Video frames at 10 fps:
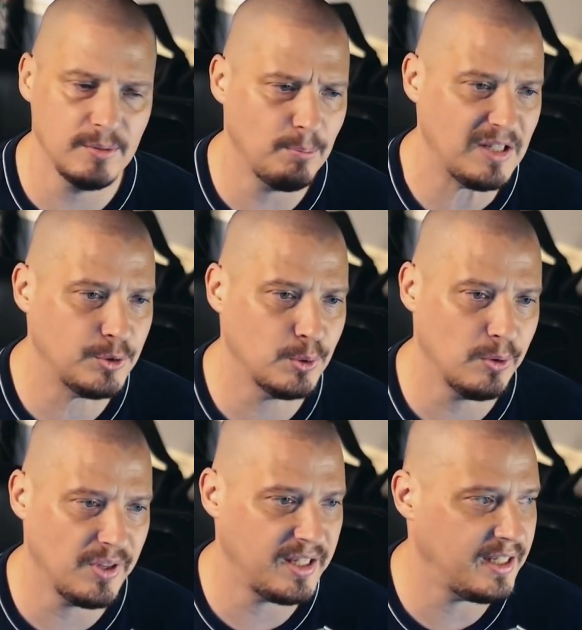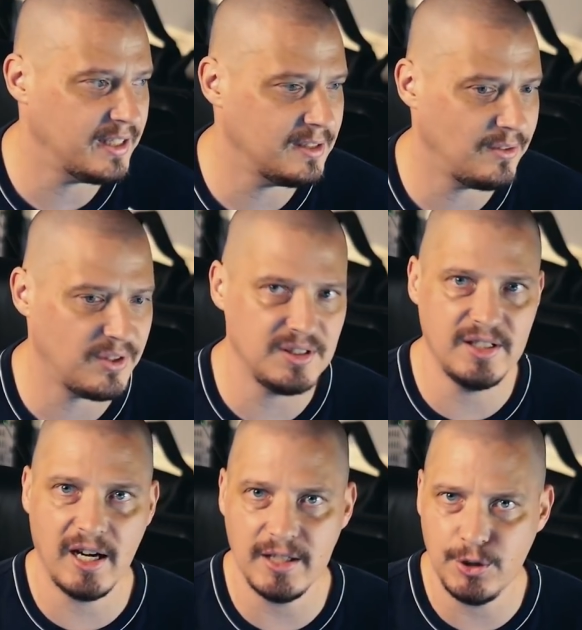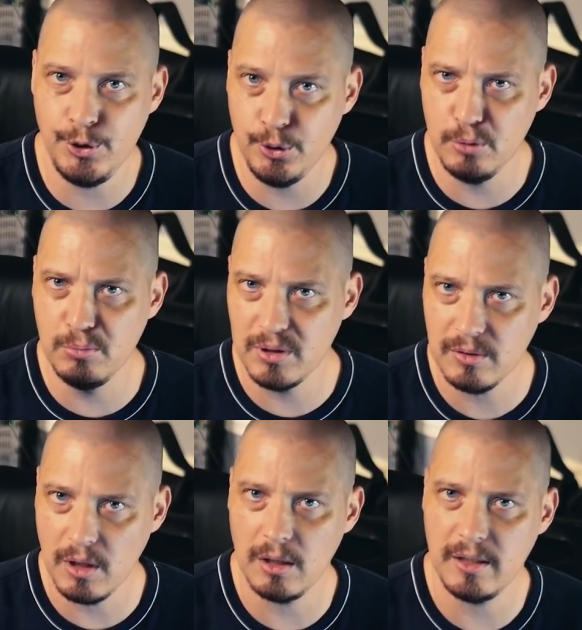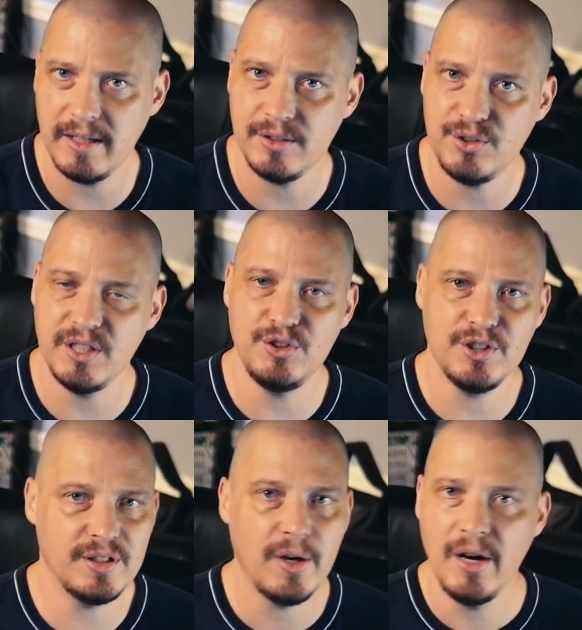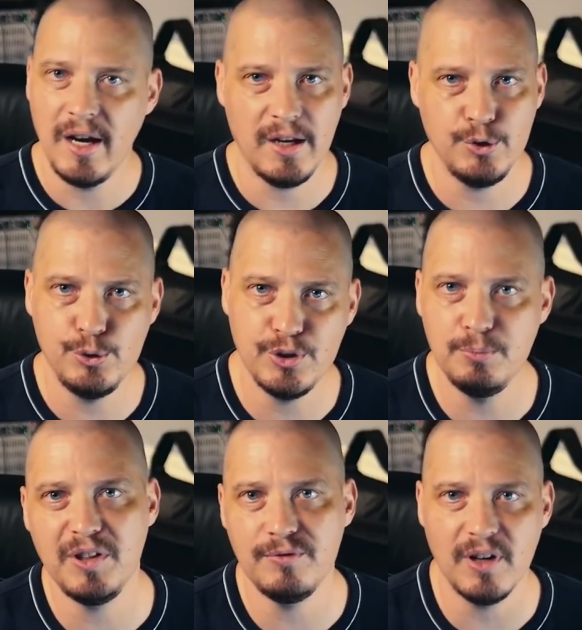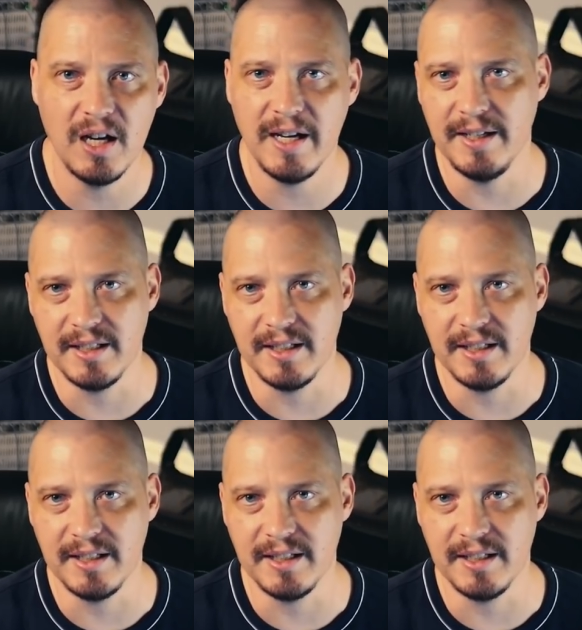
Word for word: Make sure they end in the .cube extension, and you should be fine.